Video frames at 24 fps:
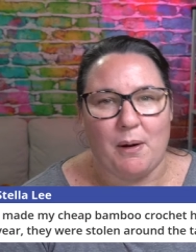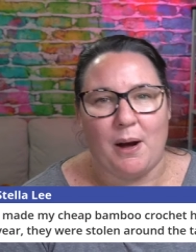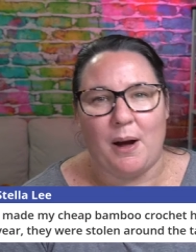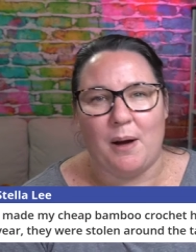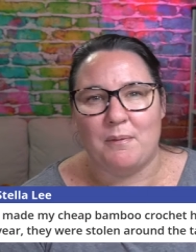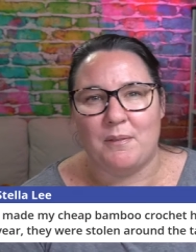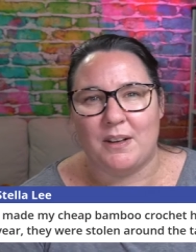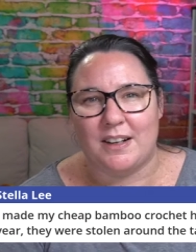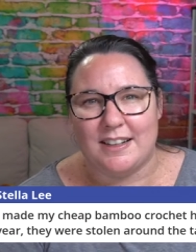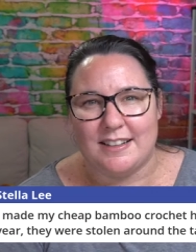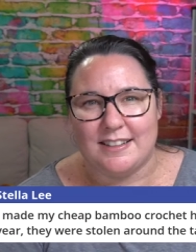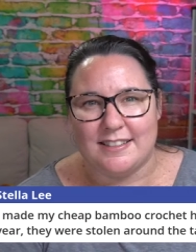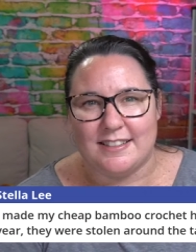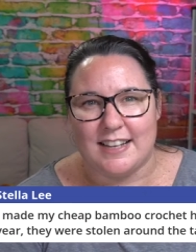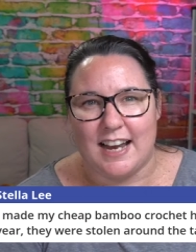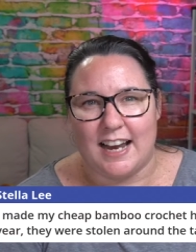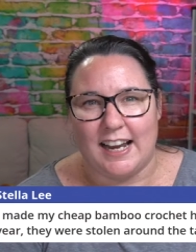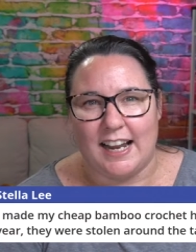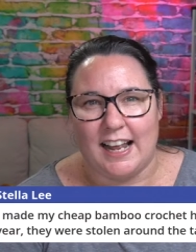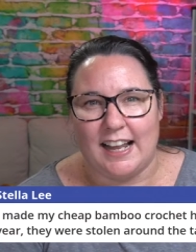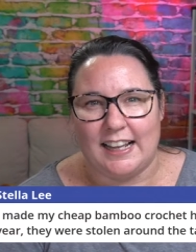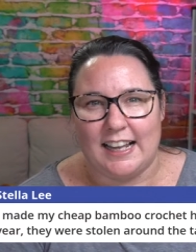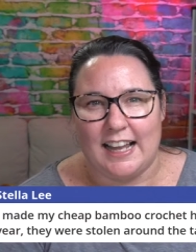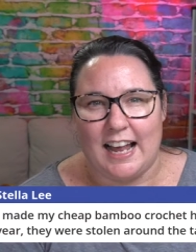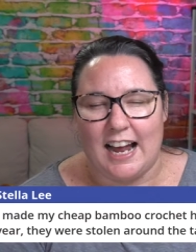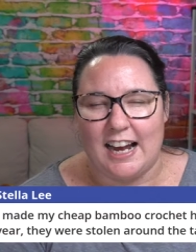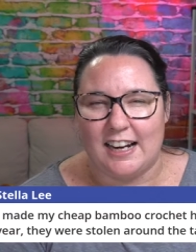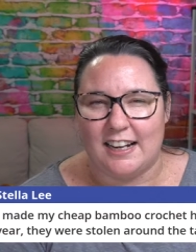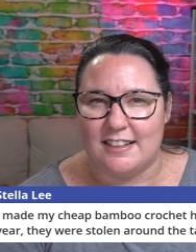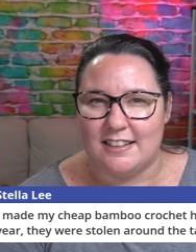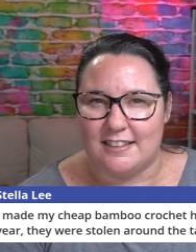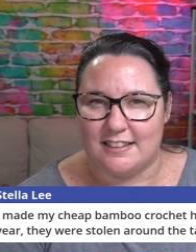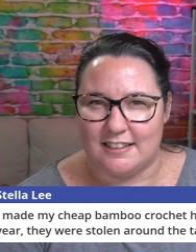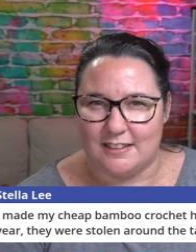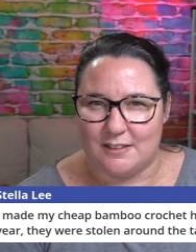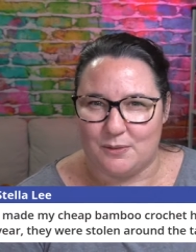I'm not going to say it out loud because
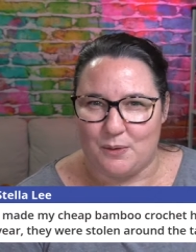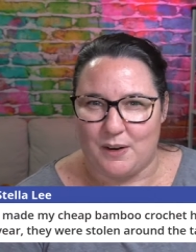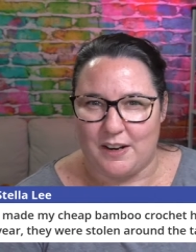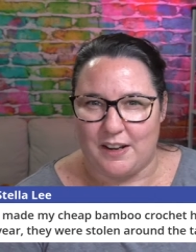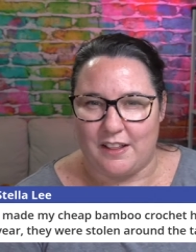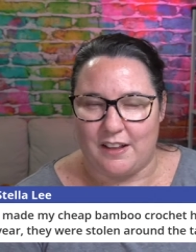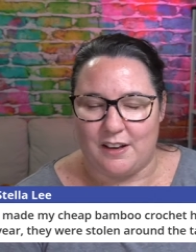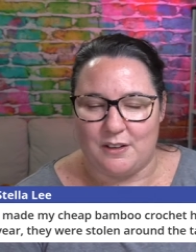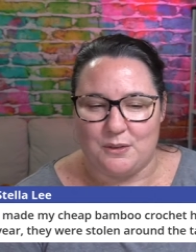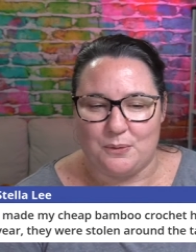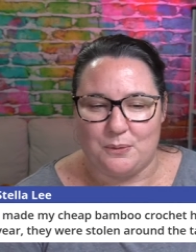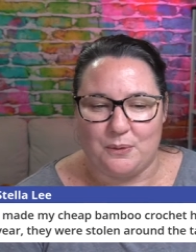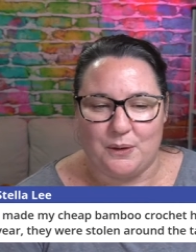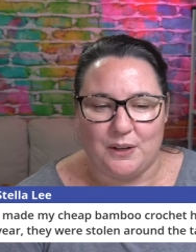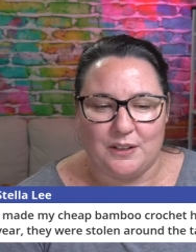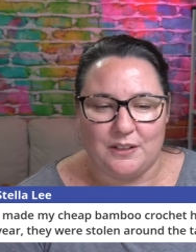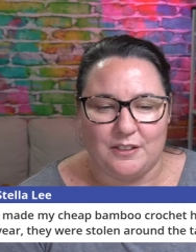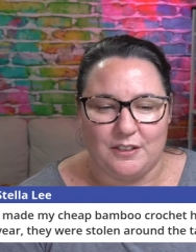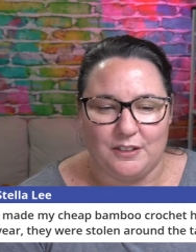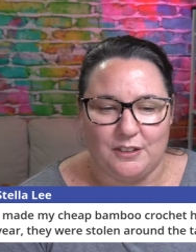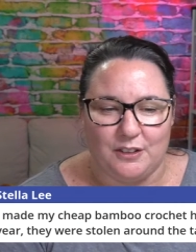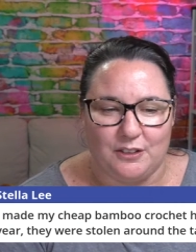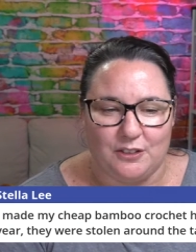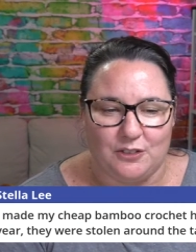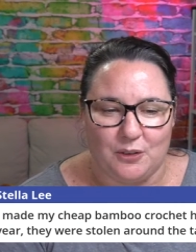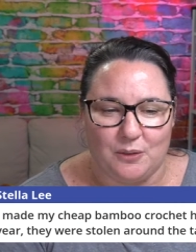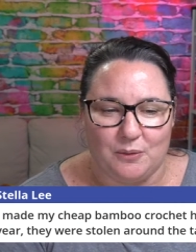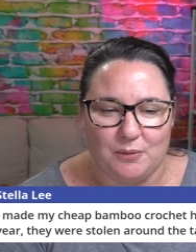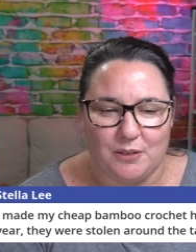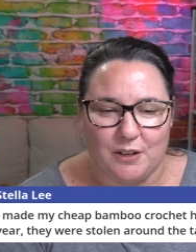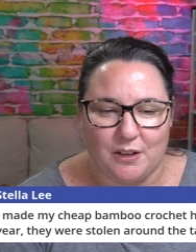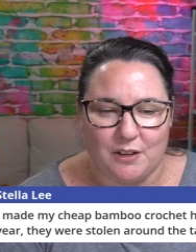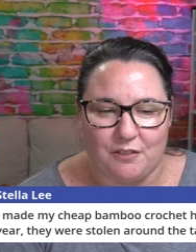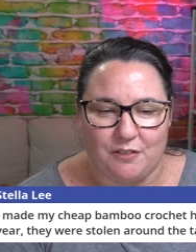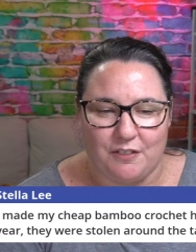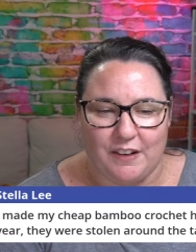it's one of those words that YouTube's not
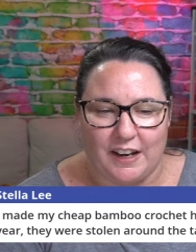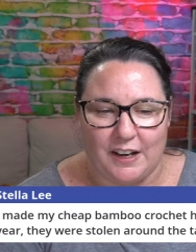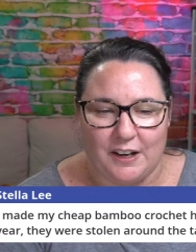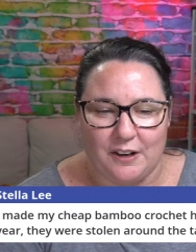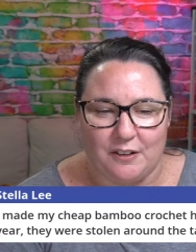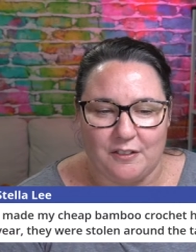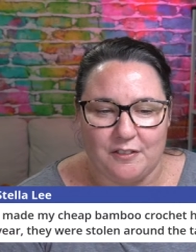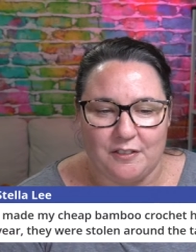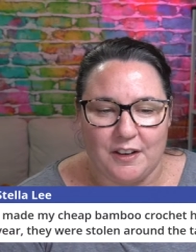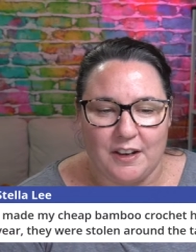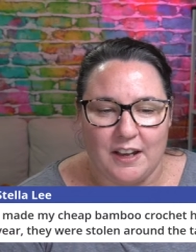a fan of.